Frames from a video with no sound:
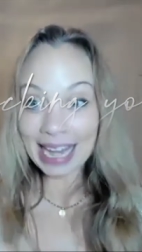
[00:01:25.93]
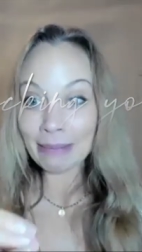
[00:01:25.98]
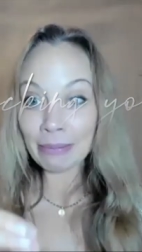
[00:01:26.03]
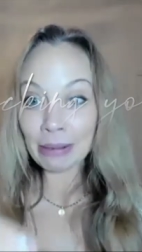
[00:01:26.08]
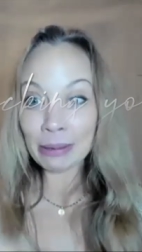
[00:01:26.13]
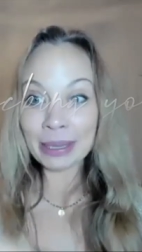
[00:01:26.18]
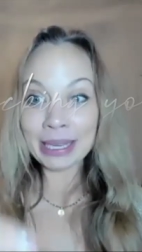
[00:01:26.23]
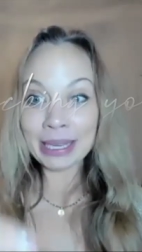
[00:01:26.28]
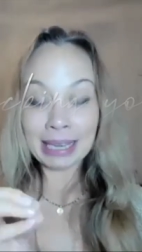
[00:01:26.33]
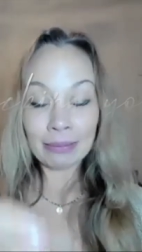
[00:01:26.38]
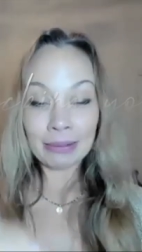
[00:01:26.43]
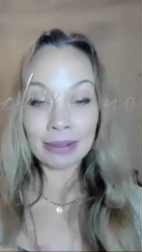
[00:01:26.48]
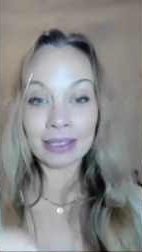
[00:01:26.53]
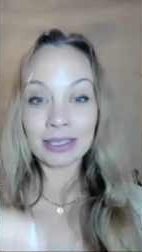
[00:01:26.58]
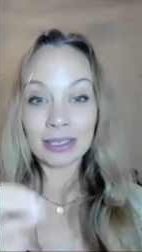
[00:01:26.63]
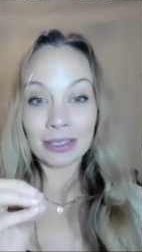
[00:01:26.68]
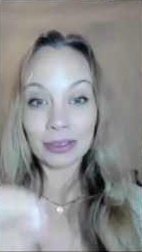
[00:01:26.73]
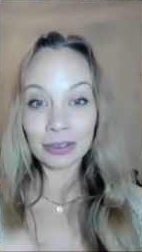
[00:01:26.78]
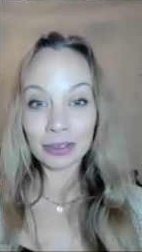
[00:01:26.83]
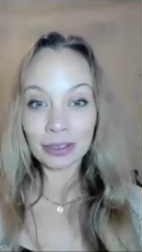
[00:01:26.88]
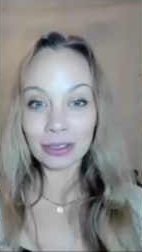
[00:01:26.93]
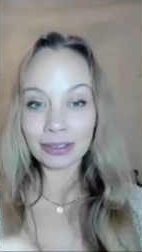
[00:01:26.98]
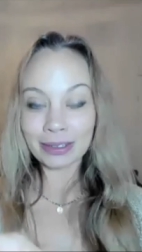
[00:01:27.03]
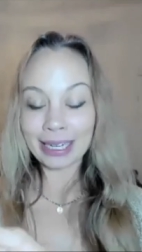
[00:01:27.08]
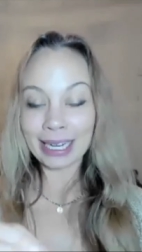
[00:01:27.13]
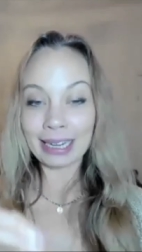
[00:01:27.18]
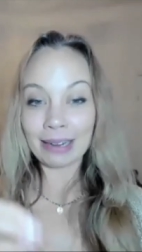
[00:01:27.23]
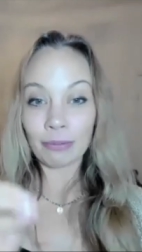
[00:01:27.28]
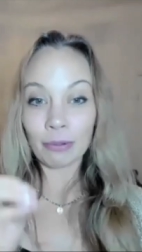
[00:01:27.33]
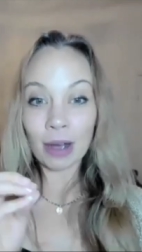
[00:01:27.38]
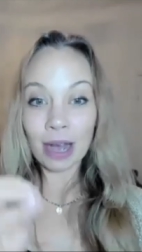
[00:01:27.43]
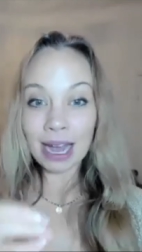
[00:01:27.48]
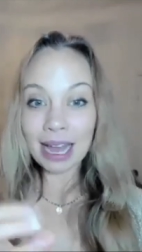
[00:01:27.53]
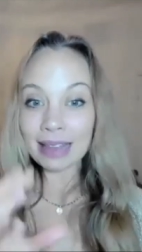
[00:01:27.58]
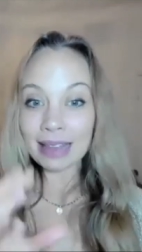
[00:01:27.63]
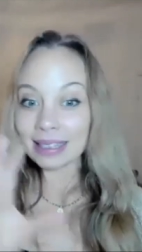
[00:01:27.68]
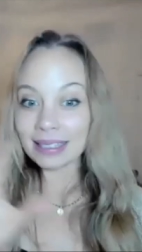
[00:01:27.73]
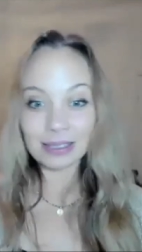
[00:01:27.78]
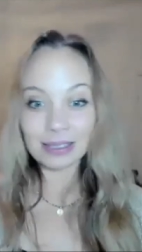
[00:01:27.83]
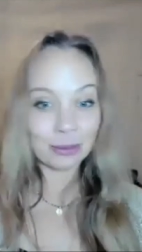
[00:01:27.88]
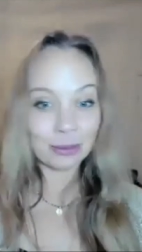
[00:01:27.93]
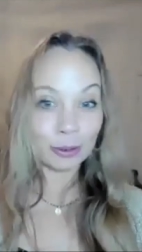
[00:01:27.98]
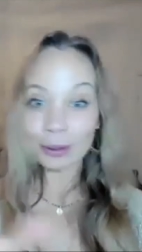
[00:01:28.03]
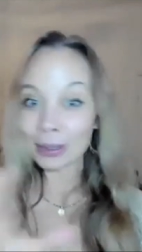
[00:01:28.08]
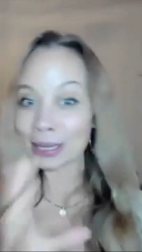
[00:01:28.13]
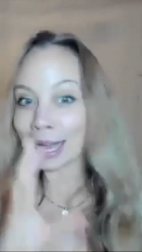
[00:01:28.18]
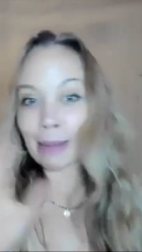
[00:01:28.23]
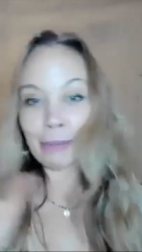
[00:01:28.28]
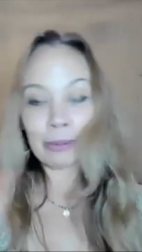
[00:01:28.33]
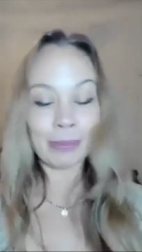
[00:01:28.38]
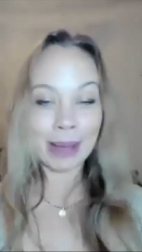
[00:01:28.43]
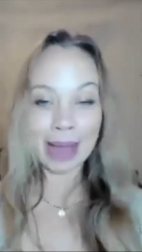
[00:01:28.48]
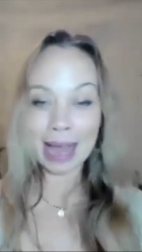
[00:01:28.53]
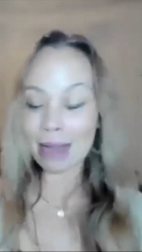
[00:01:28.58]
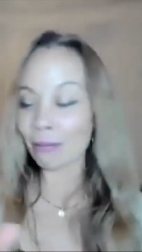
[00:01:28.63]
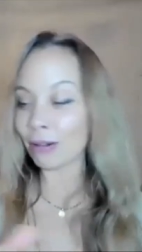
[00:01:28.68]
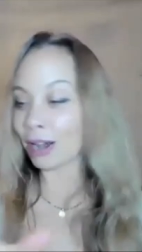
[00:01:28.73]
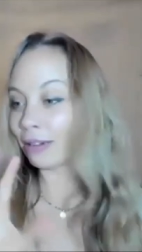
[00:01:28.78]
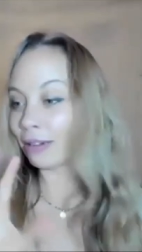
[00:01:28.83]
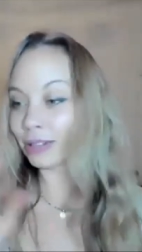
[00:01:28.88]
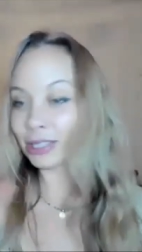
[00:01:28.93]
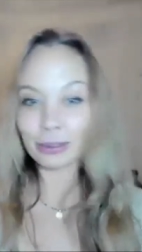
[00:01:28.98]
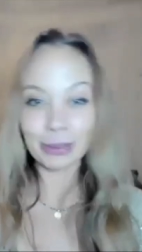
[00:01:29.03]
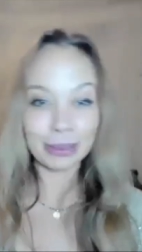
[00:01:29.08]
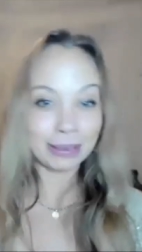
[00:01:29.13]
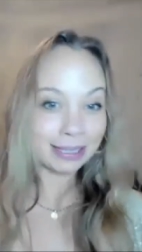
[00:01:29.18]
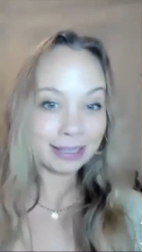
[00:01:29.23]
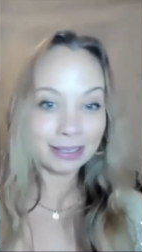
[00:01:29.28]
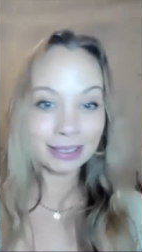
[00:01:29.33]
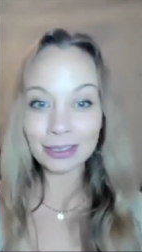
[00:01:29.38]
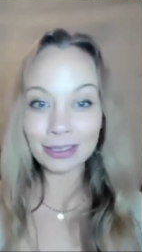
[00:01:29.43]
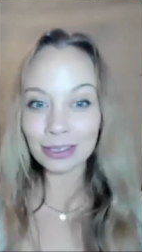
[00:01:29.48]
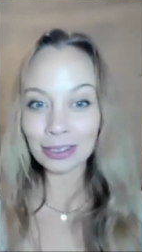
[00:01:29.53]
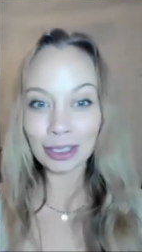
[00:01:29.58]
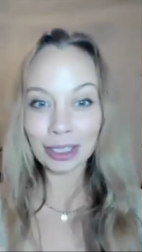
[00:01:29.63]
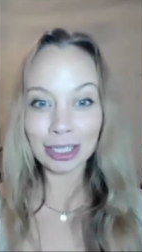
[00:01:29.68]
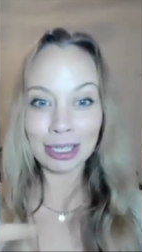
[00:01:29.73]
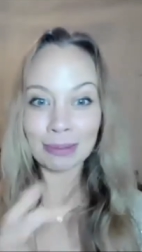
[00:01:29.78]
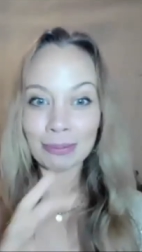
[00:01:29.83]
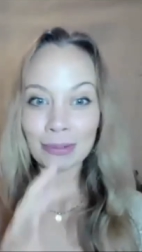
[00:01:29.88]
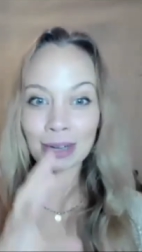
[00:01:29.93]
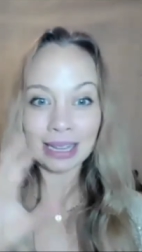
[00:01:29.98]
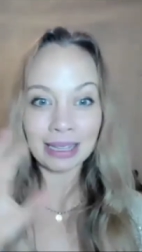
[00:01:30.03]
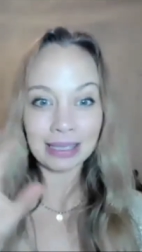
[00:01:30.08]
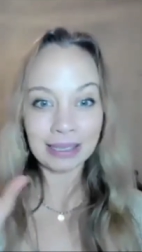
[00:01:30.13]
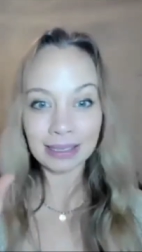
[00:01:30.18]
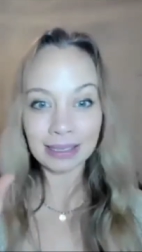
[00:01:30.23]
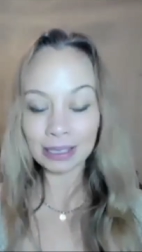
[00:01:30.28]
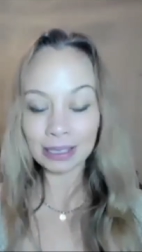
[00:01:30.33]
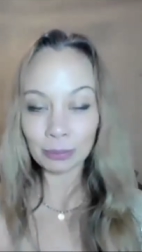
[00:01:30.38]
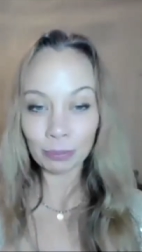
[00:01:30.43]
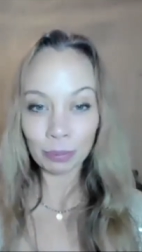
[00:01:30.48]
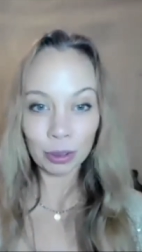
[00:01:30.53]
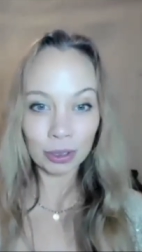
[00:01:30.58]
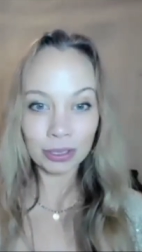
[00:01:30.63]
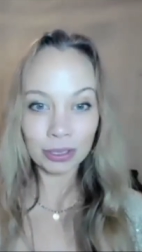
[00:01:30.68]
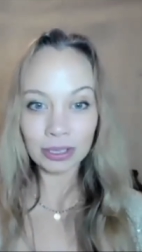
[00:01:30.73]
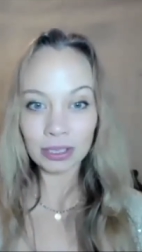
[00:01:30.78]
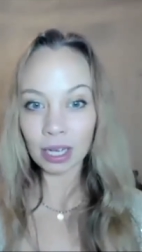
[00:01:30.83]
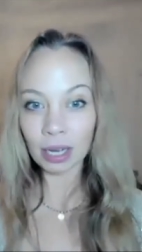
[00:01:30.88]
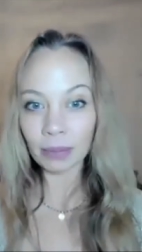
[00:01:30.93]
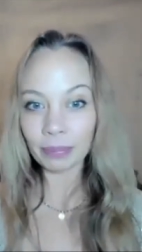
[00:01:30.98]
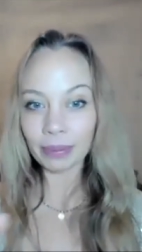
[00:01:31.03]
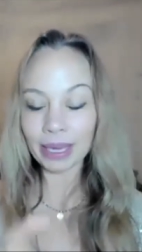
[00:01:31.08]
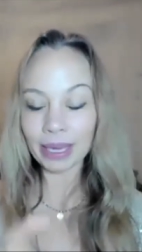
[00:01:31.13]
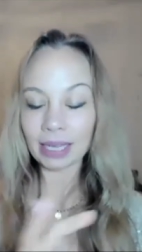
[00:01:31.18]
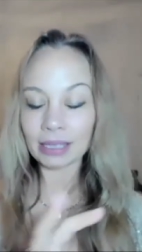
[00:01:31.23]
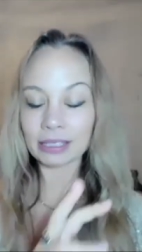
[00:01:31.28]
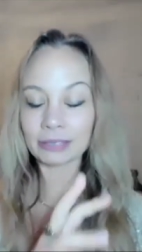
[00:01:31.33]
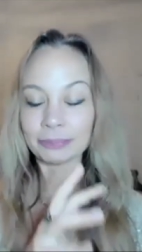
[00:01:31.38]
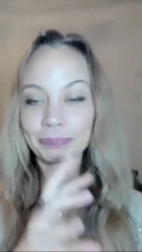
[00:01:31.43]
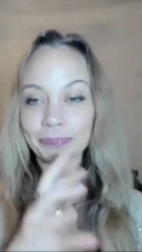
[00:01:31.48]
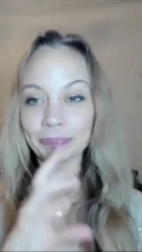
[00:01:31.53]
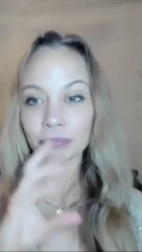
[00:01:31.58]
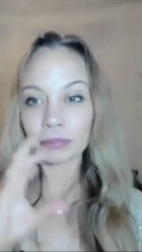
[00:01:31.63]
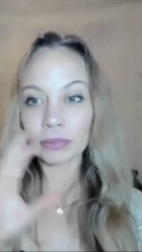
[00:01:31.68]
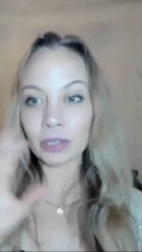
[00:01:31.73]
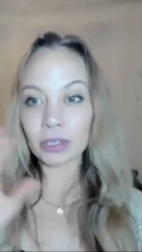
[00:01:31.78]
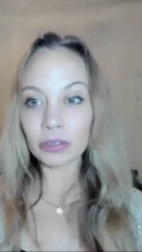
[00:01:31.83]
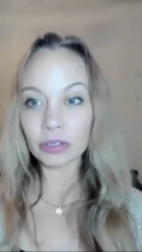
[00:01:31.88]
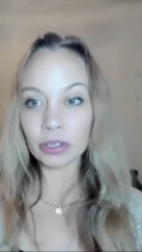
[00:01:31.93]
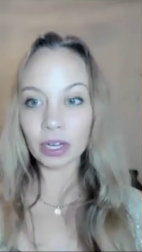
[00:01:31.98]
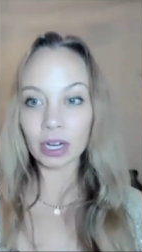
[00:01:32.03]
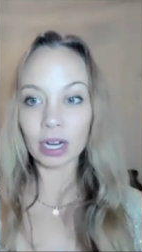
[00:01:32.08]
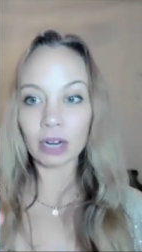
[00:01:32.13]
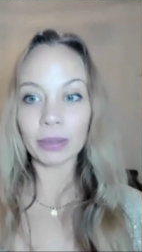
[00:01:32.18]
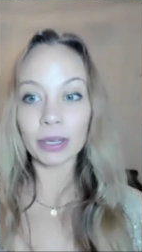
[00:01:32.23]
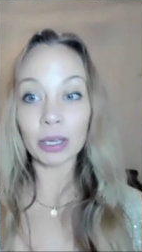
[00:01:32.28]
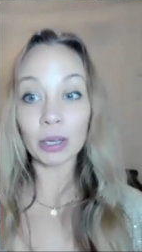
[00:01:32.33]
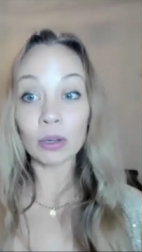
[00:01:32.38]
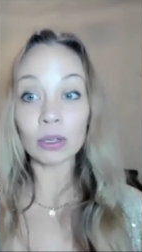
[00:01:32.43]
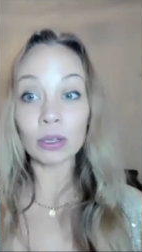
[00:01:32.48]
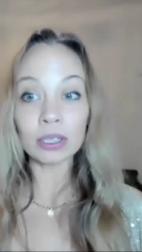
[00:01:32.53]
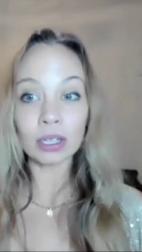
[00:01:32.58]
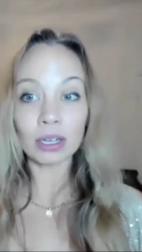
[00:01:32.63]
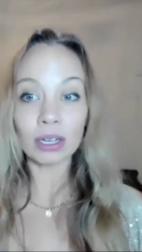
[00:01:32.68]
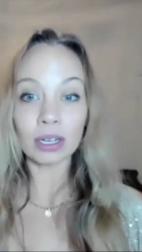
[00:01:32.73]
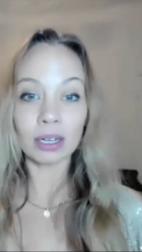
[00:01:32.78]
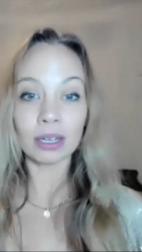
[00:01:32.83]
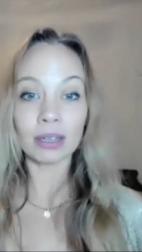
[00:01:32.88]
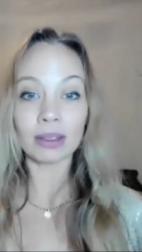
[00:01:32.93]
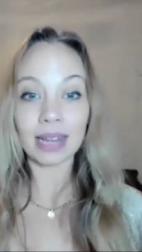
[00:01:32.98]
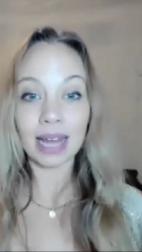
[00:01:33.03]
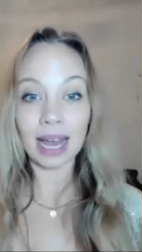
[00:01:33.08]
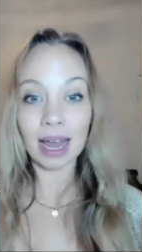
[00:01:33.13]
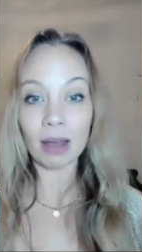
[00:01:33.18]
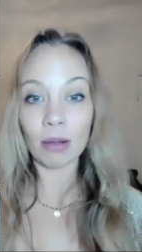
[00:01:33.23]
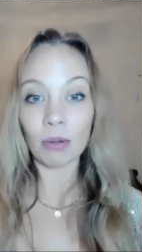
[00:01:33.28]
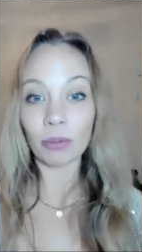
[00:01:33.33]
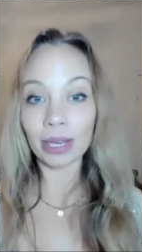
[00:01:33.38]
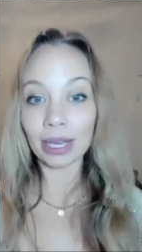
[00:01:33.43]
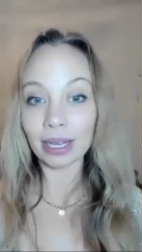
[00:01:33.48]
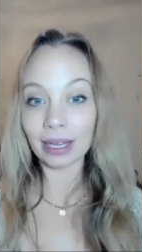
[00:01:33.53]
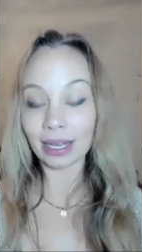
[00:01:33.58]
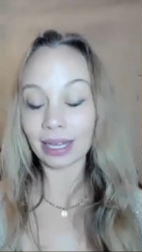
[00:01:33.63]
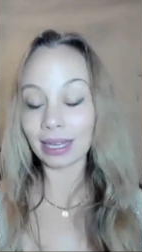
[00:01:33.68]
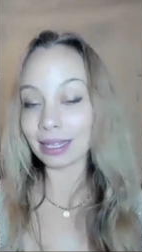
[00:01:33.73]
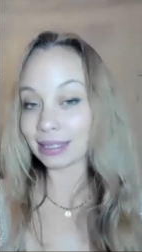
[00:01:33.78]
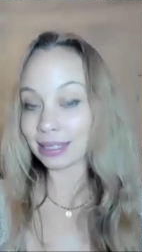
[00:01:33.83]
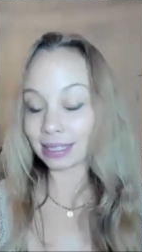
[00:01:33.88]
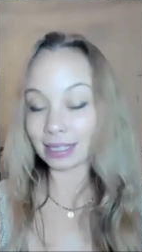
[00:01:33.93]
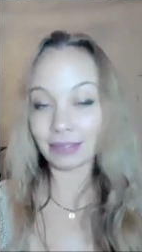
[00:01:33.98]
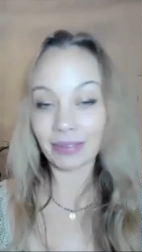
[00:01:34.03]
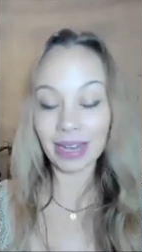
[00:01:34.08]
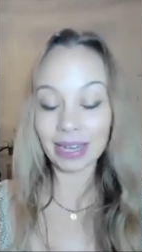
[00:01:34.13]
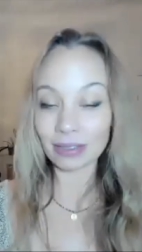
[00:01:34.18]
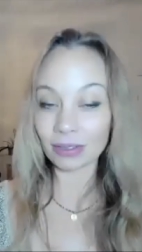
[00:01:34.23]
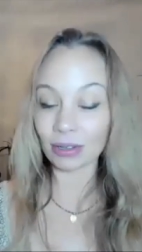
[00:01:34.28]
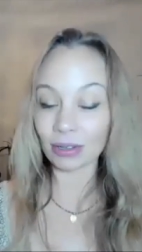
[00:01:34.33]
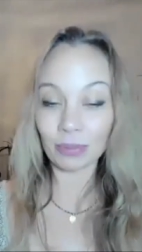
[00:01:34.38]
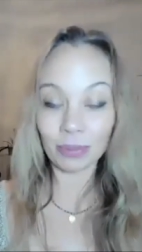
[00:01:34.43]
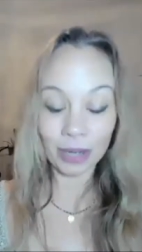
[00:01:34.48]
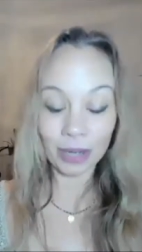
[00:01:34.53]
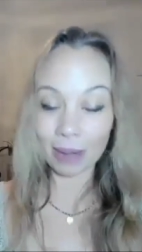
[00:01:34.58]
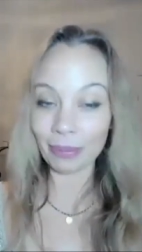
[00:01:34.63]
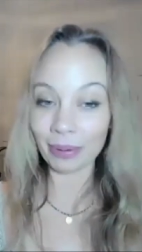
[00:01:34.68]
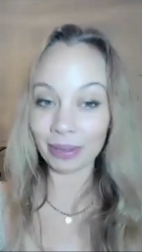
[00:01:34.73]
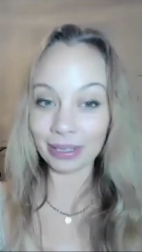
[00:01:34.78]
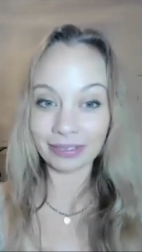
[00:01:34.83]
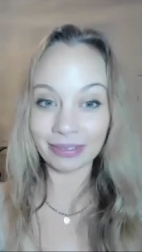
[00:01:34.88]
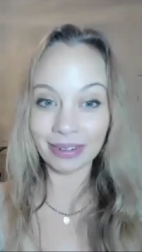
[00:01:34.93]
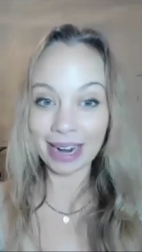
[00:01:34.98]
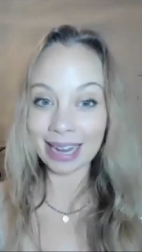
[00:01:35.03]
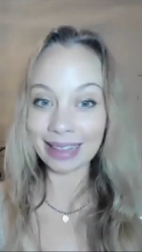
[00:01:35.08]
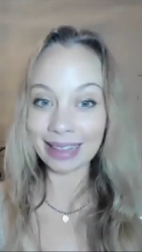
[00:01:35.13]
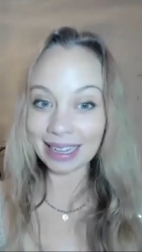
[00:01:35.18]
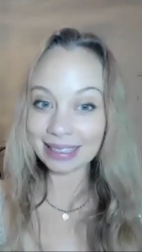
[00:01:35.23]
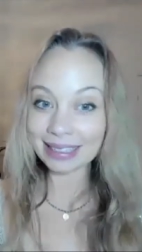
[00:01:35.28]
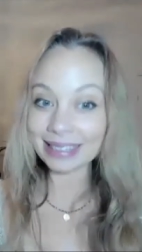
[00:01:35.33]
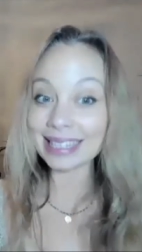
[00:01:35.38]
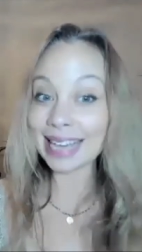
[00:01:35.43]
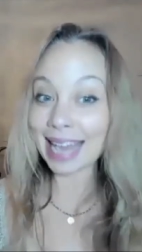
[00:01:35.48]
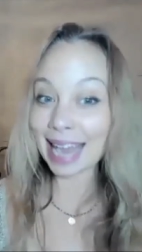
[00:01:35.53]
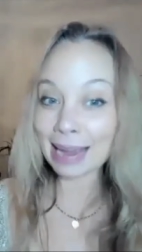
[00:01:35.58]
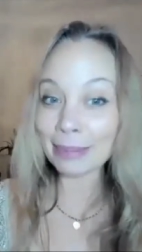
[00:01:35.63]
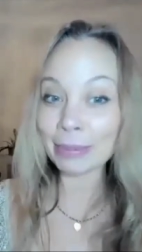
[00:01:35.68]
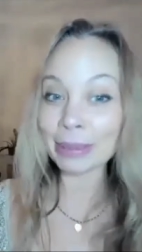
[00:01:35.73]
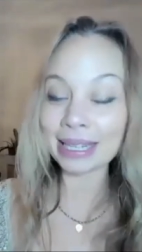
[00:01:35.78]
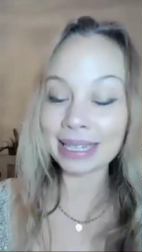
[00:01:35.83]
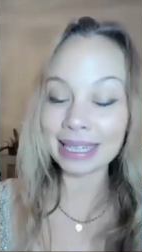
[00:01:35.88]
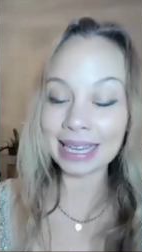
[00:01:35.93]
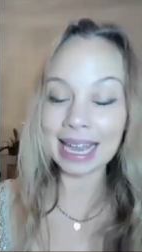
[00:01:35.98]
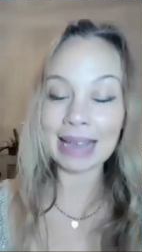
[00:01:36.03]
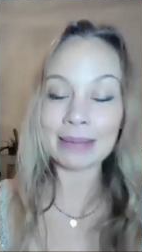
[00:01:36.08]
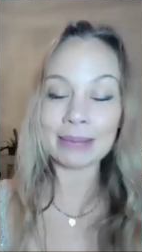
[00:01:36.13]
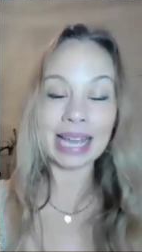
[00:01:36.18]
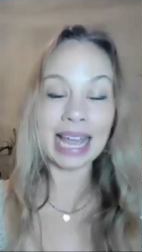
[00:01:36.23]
Let me begin with the story, why this has all come about, why we're doing this on Zoom, why this is an important topic. So we all know that we are here to live our soul purpose, right? That's the aim of the game.